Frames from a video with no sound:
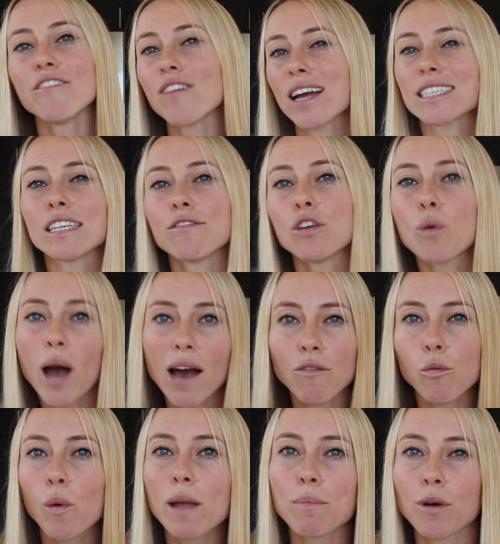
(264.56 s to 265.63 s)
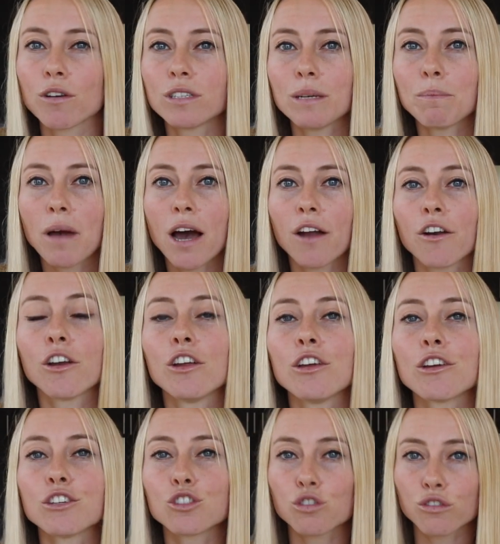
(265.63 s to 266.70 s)
In fact, if you have a whey protein powder, you
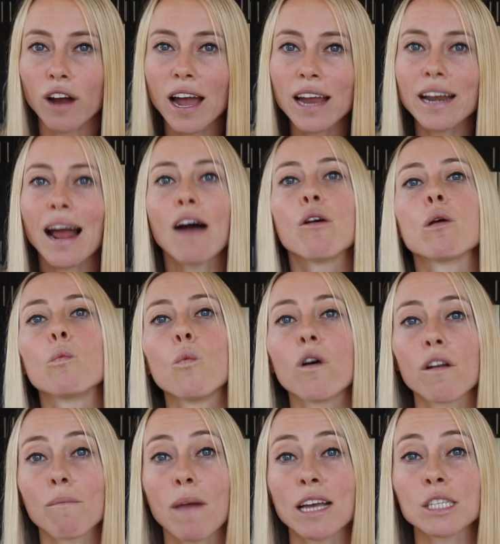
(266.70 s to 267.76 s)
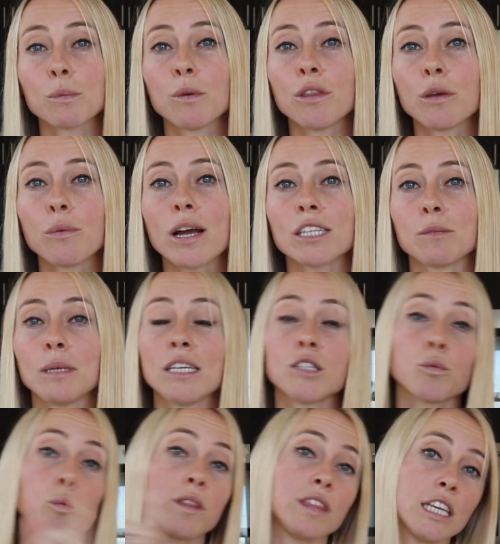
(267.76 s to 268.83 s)
can try it out in one of my smoothie recipes
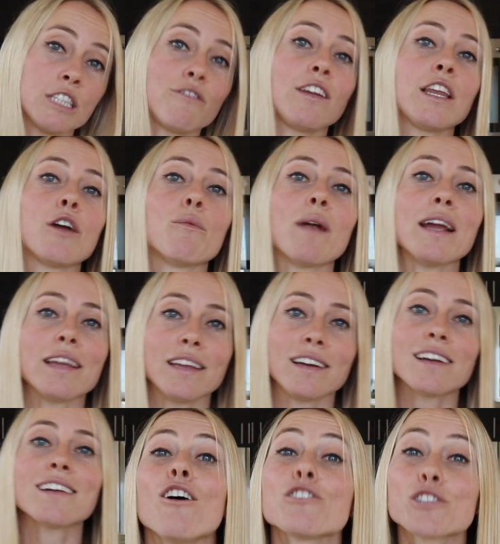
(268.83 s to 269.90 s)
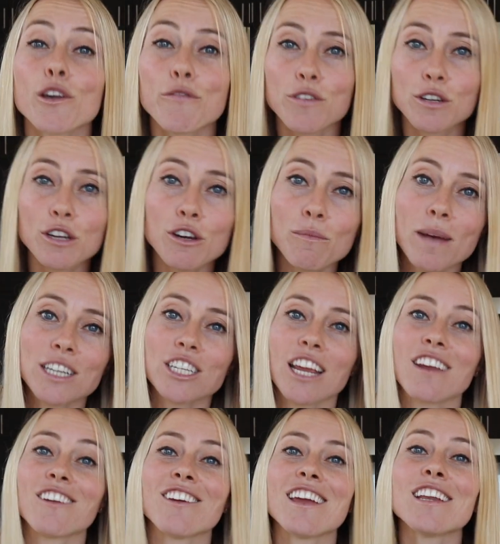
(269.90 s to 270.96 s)
with this video right here. Also, if you're new to my
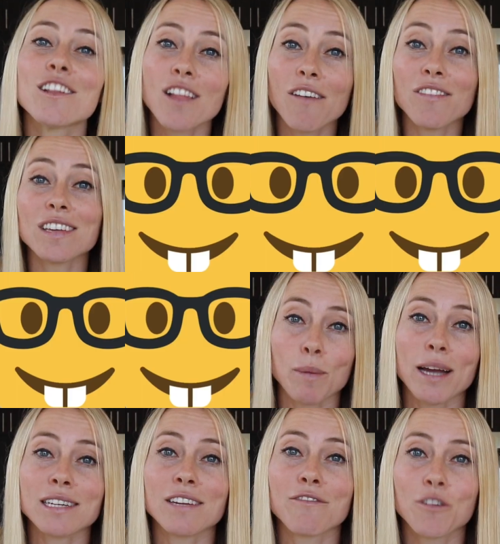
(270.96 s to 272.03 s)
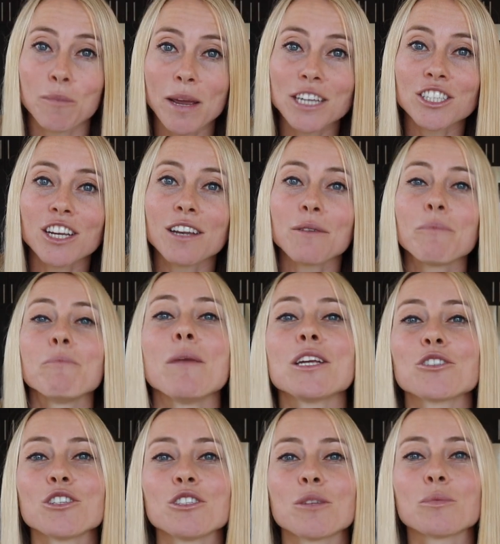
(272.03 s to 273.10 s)
channel and you love this science-backed information, make
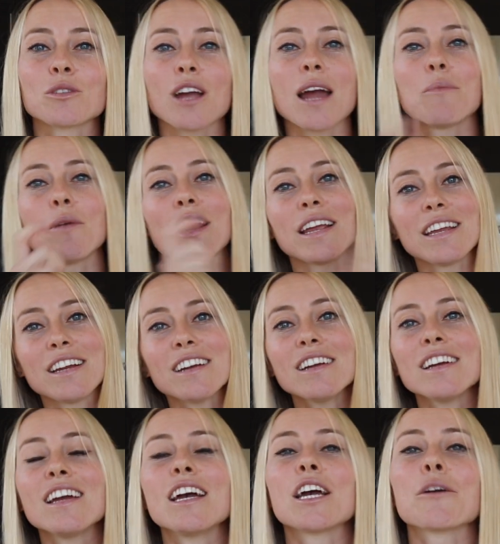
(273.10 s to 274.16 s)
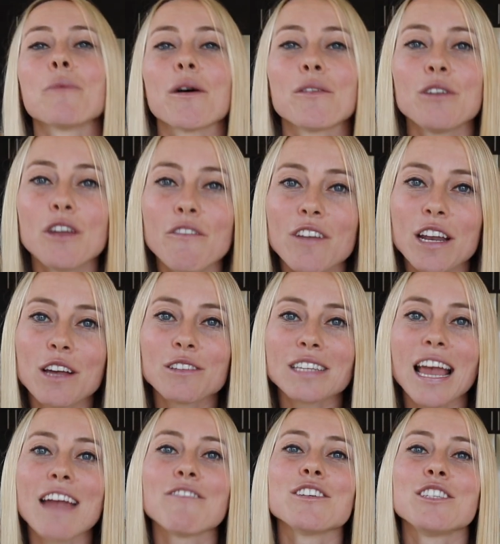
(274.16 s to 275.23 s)
sure you subscribe right here. Come out new videos
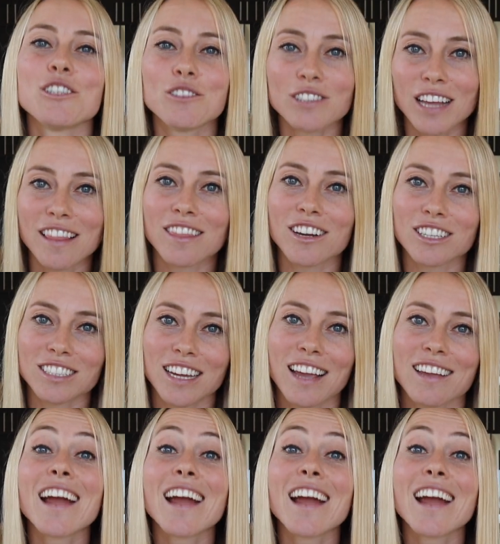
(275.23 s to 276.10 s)
every Tuesday and Thursday.